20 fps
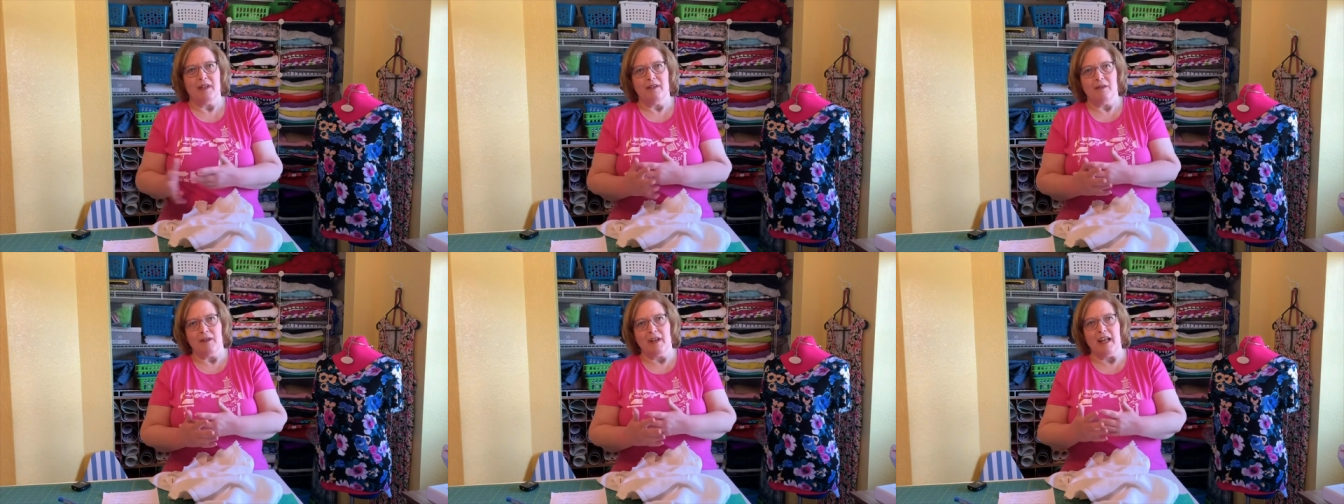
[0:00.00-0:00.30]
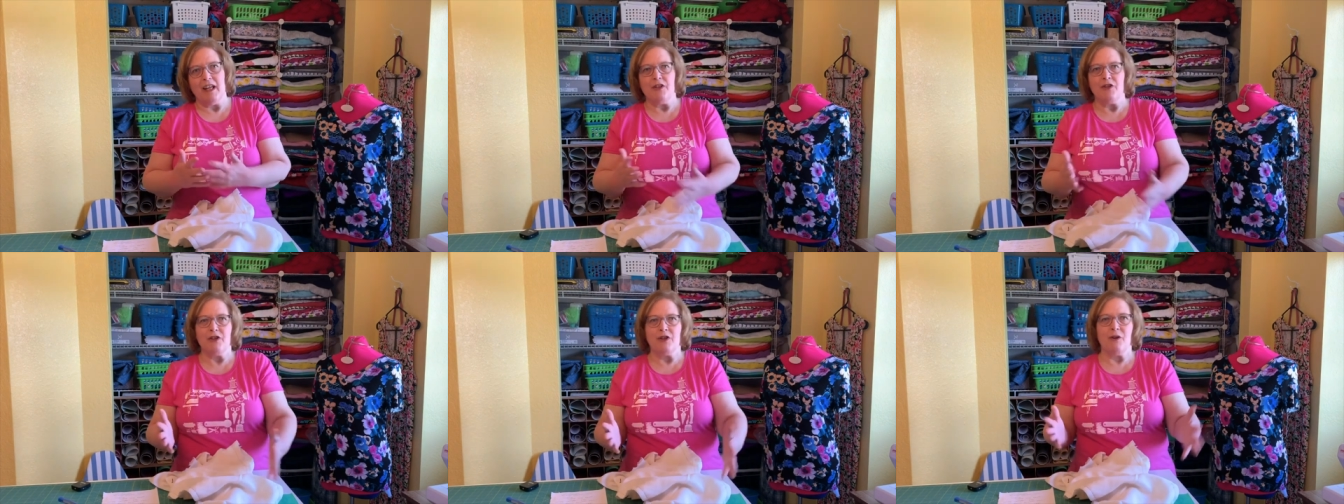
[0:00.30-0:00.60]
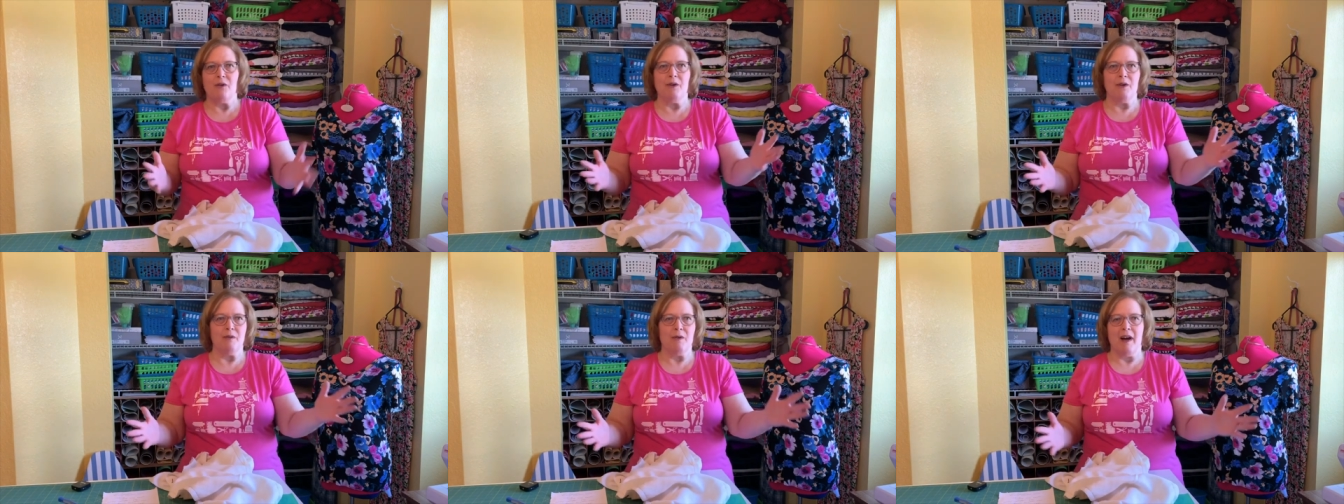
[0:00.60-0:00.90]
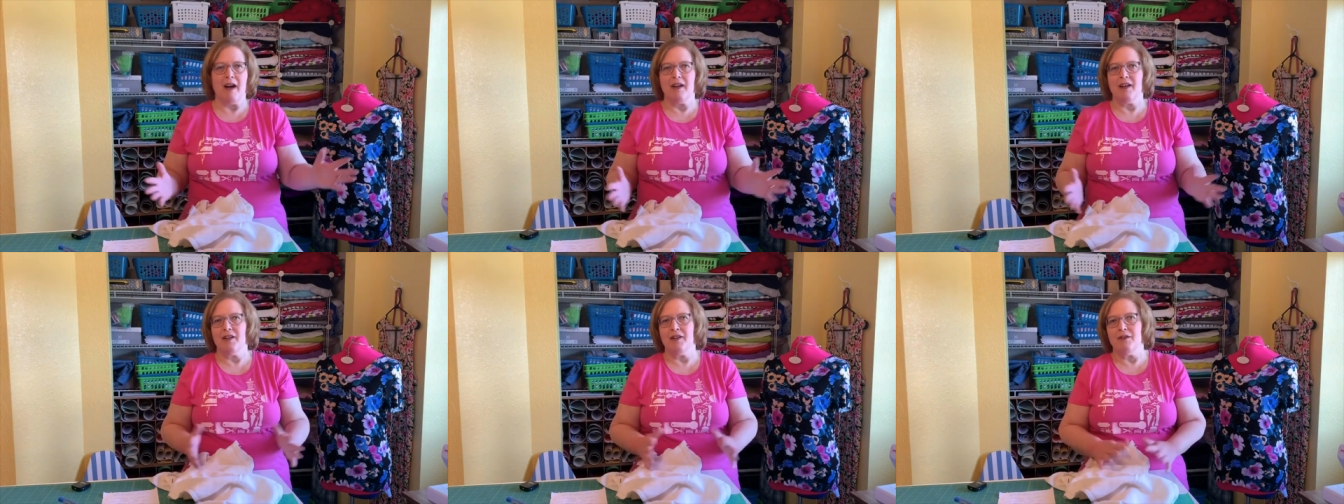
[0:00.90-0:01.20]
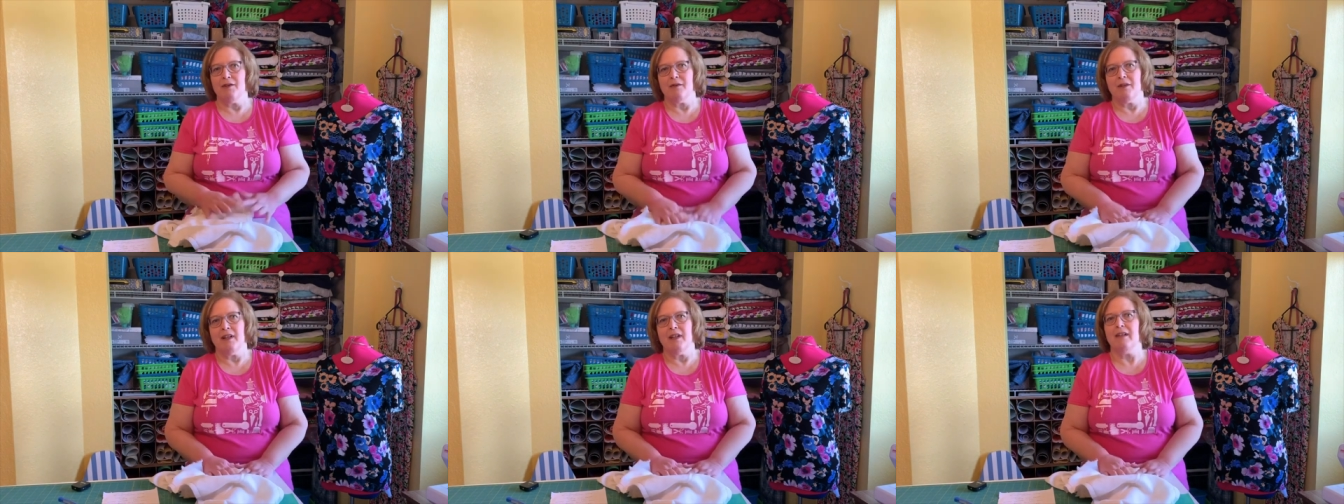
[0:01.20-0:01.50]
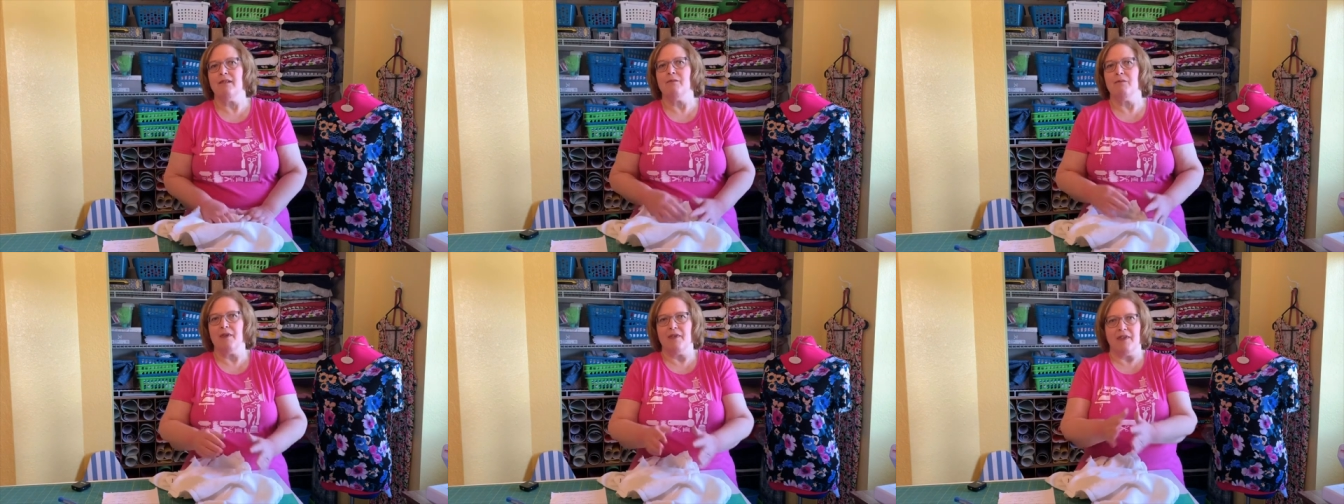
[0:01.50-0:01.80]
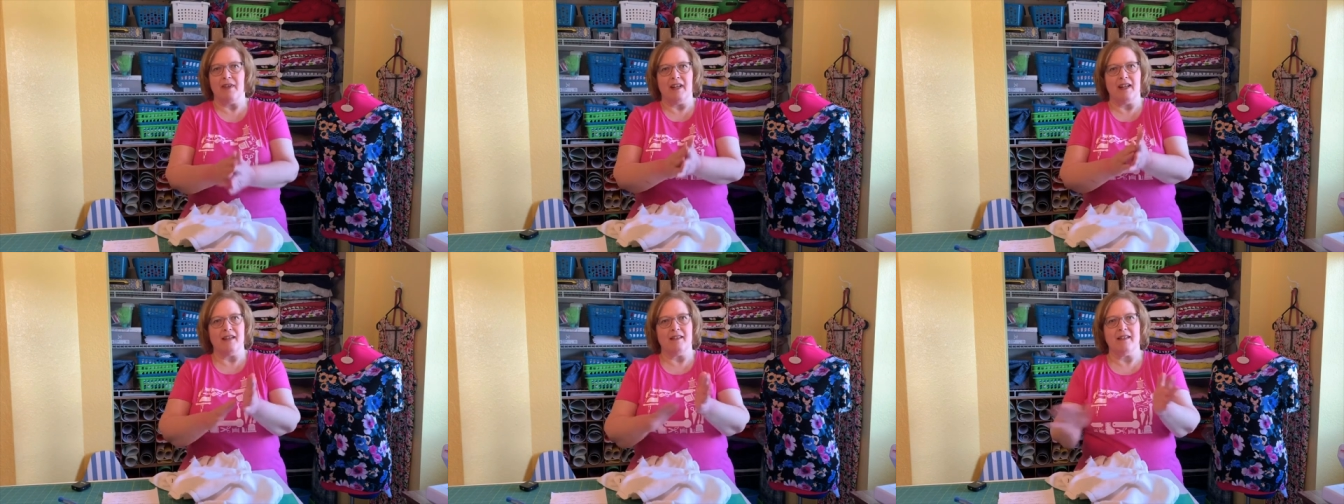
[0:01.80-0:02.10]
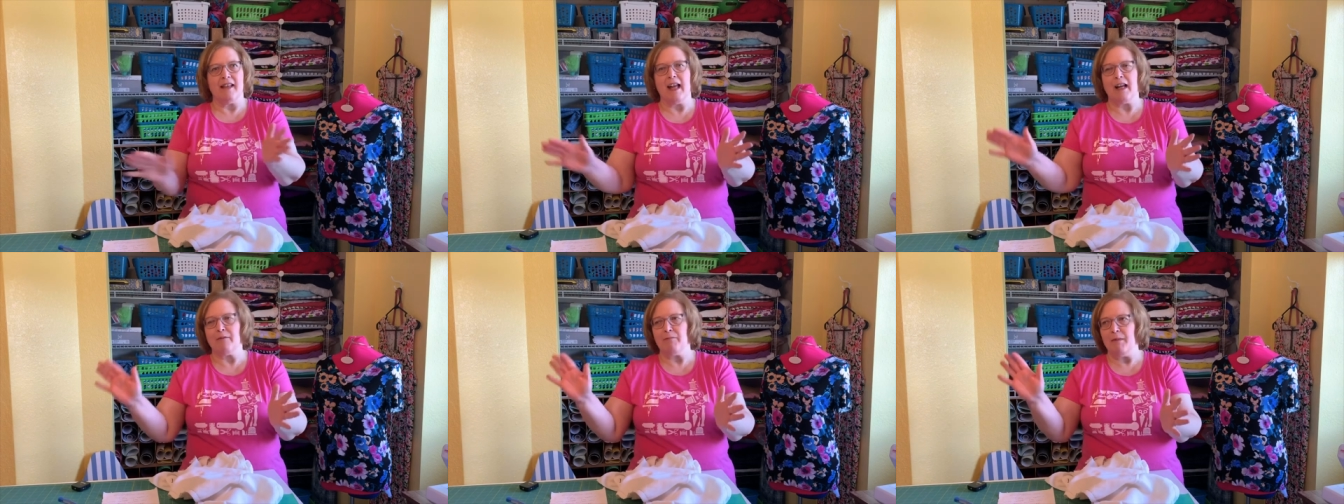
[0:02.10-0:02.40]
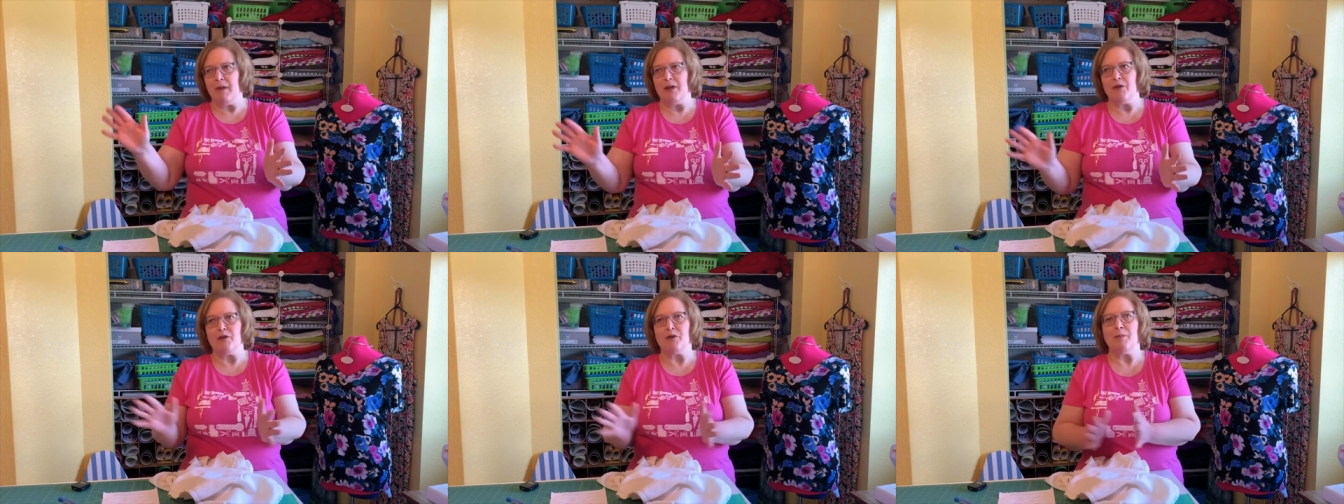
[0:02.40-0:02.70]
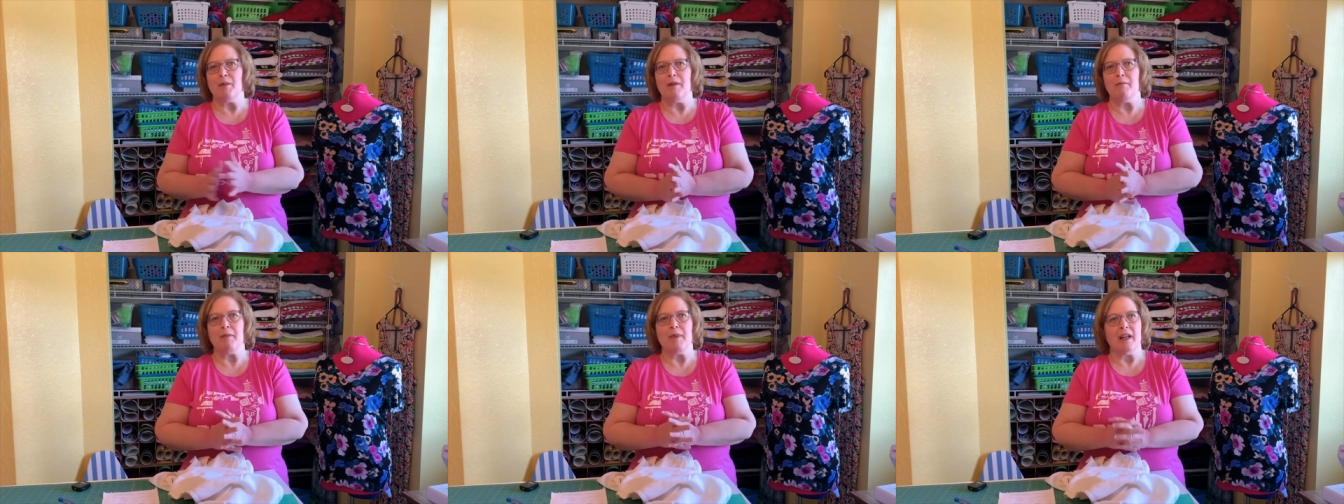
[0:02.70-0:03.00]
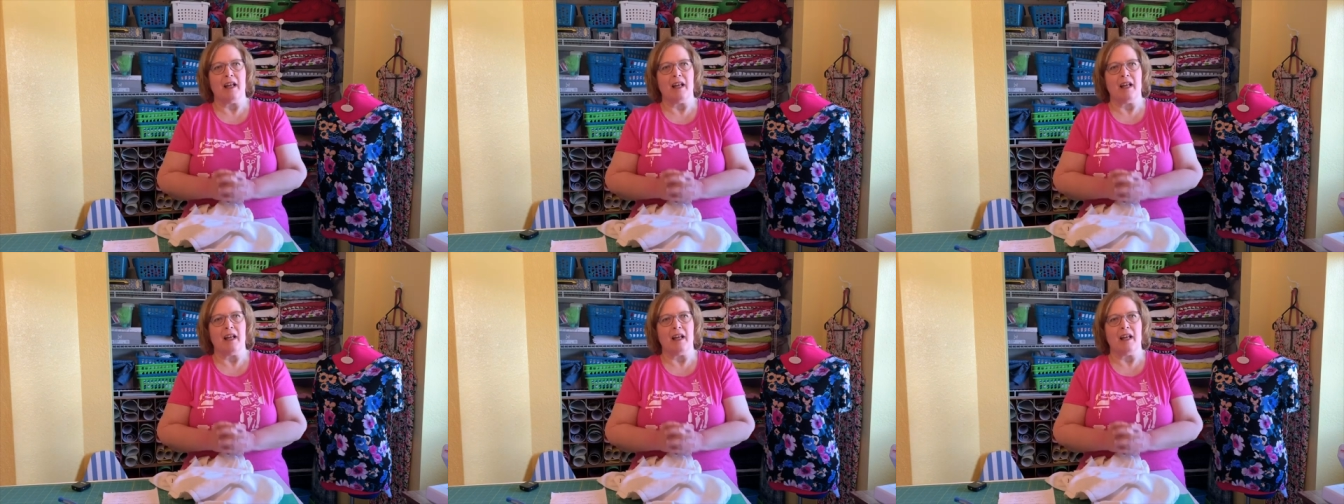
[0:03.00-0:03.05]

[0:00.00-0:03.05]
can show you how to do it with an exact measurement,